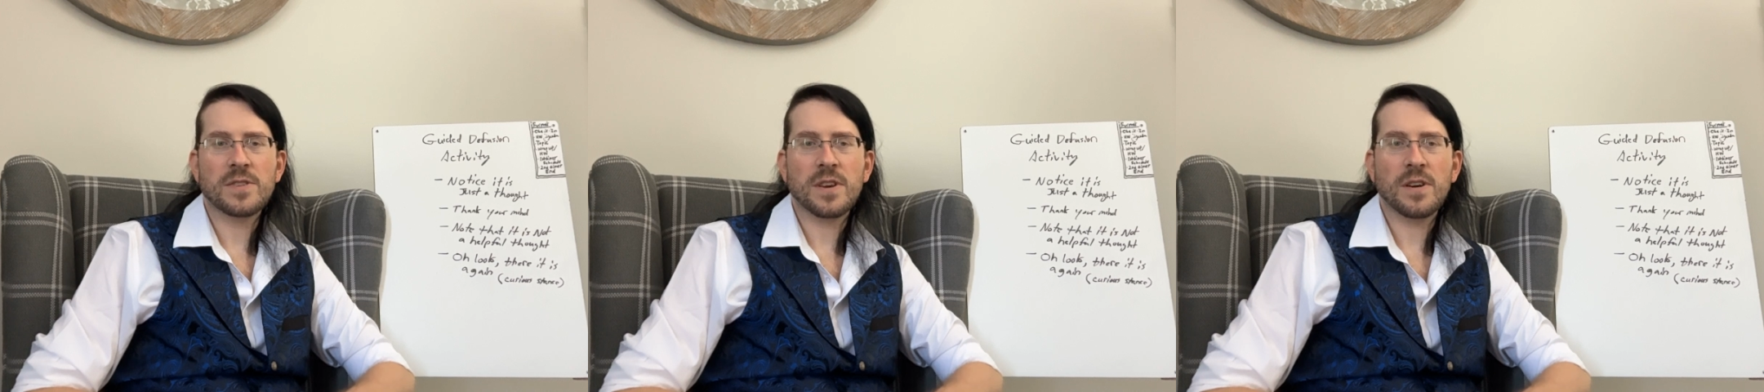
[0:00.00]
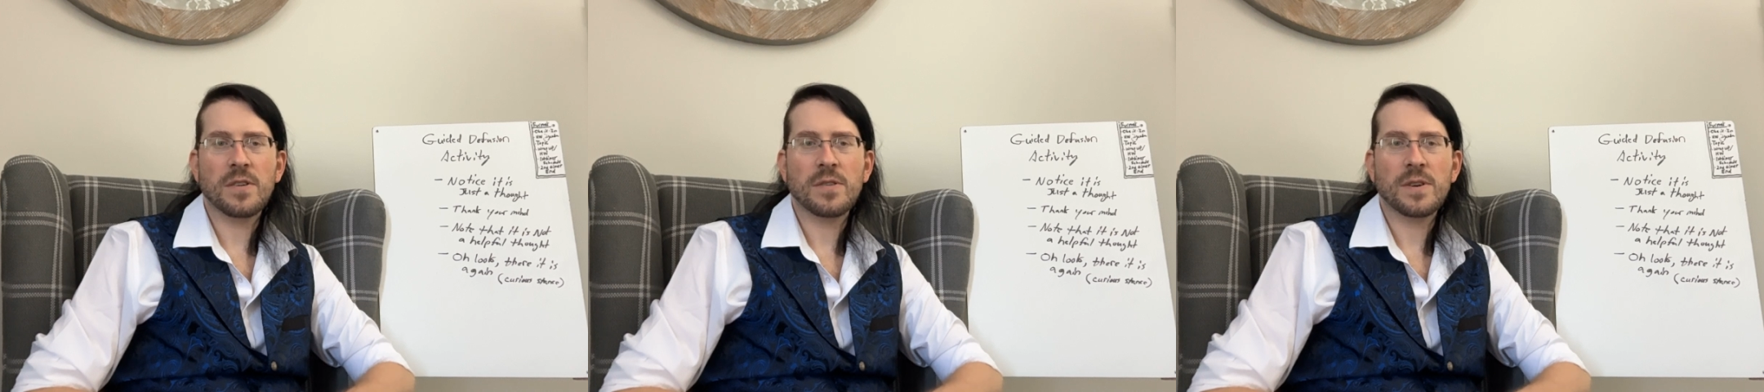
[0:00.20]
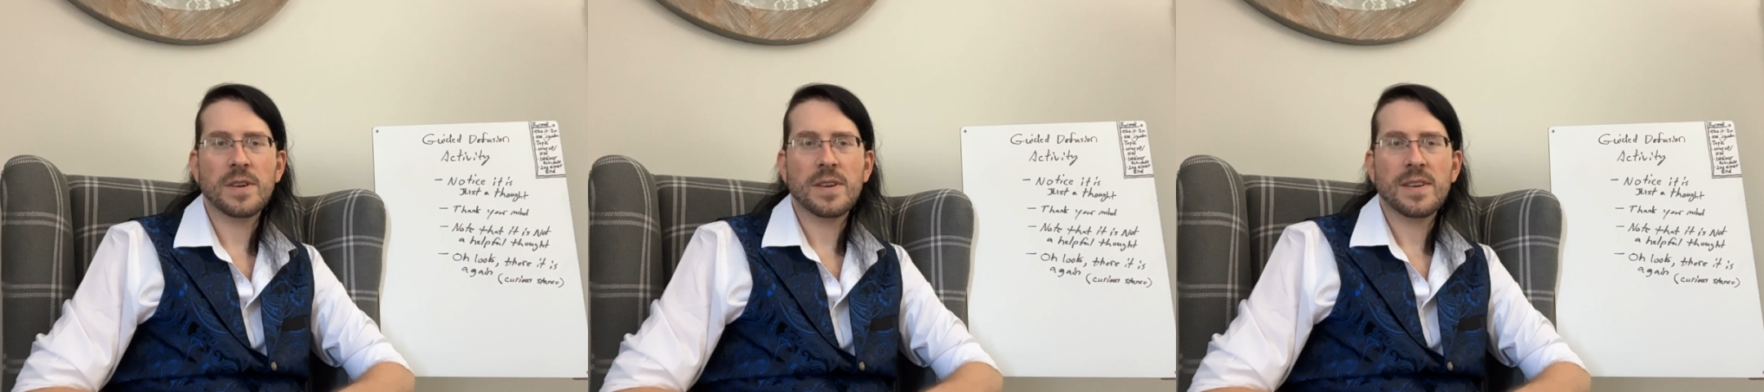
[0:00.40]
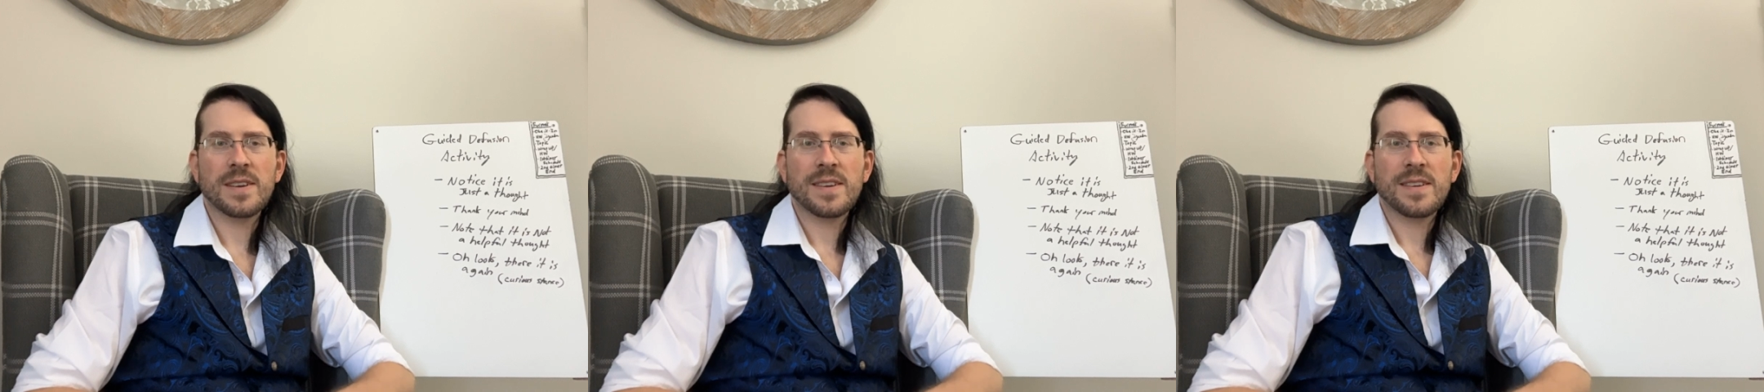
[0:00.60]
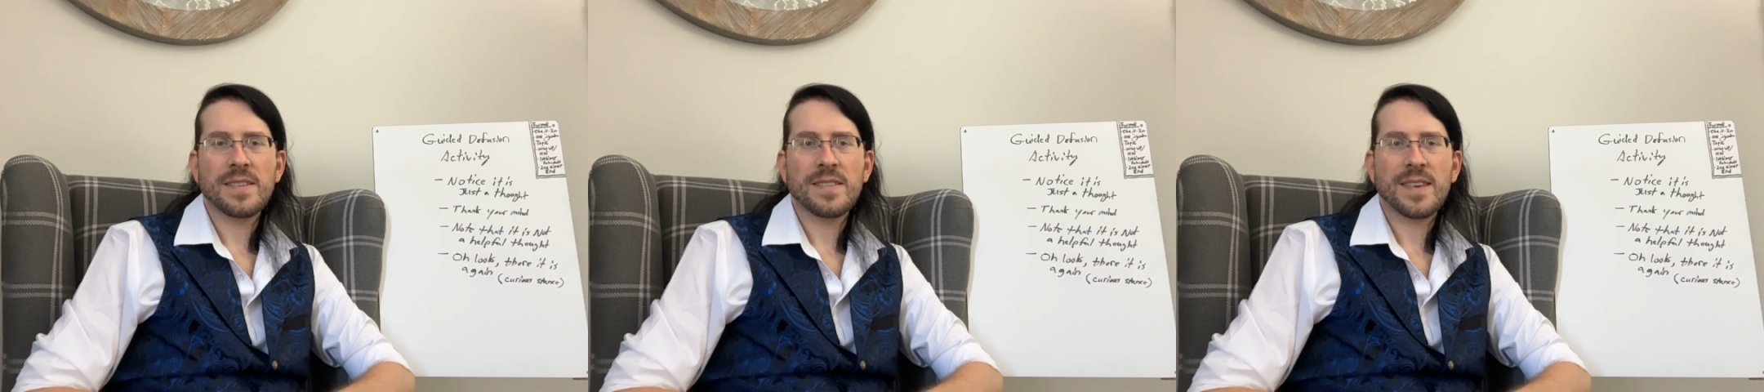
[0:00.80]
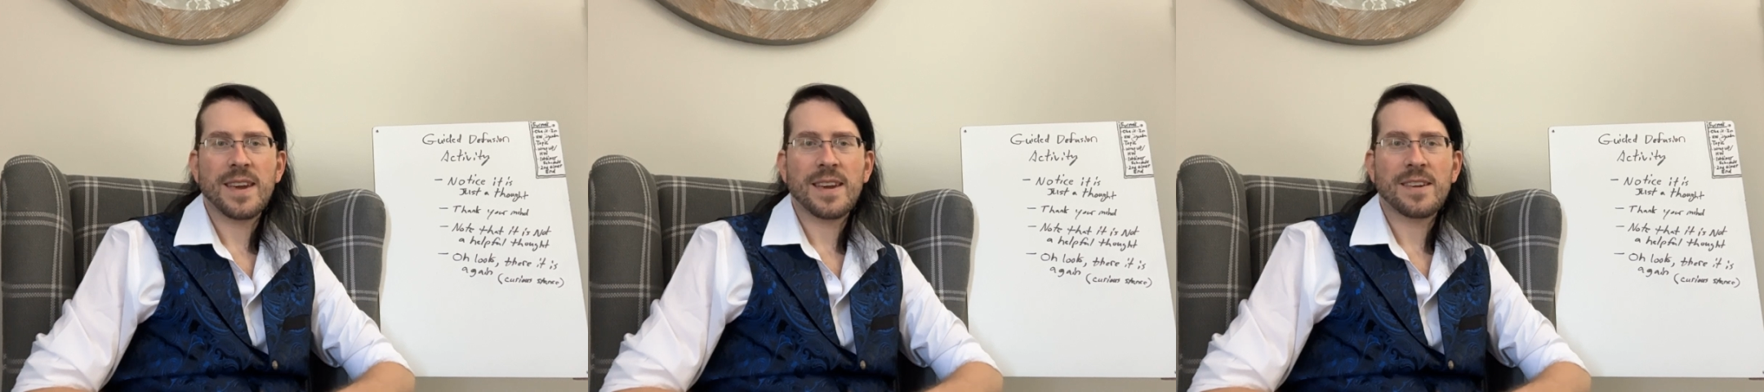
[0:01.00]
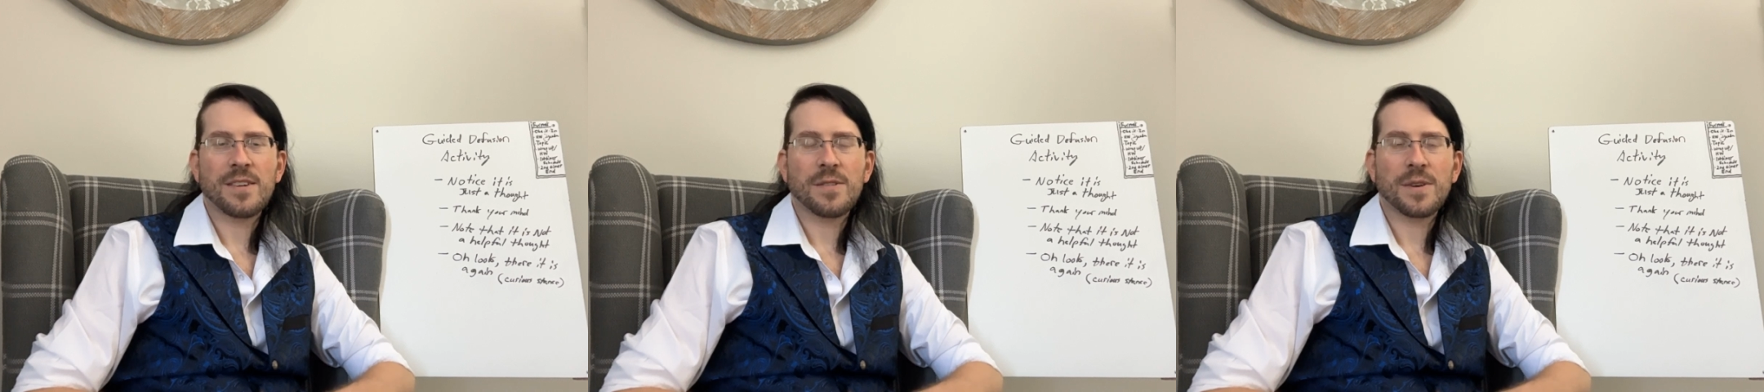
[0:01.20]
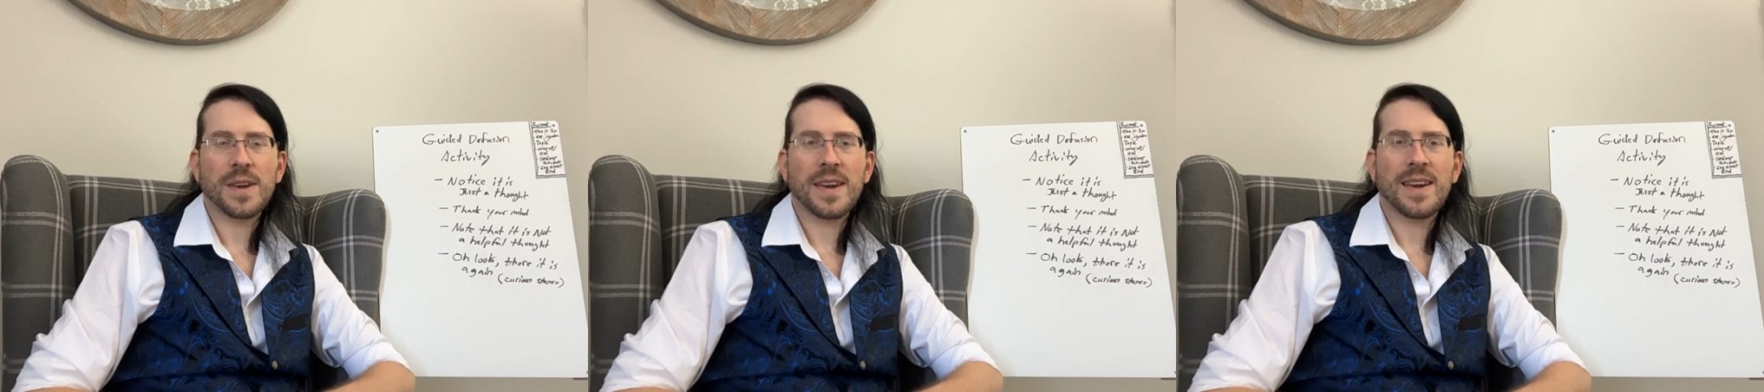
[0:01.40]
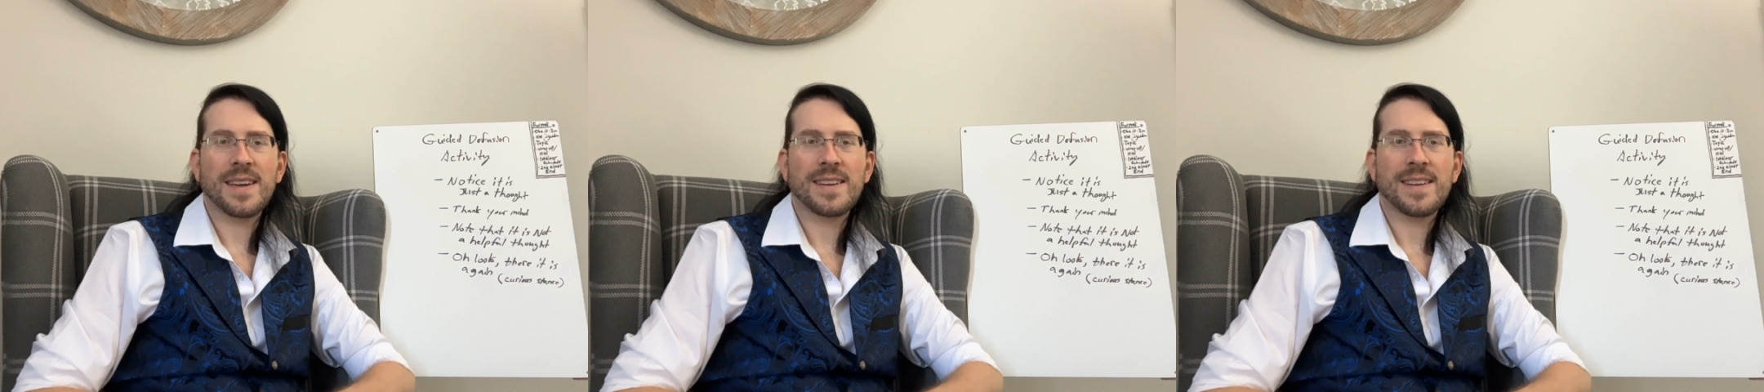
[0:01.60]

So thank you again,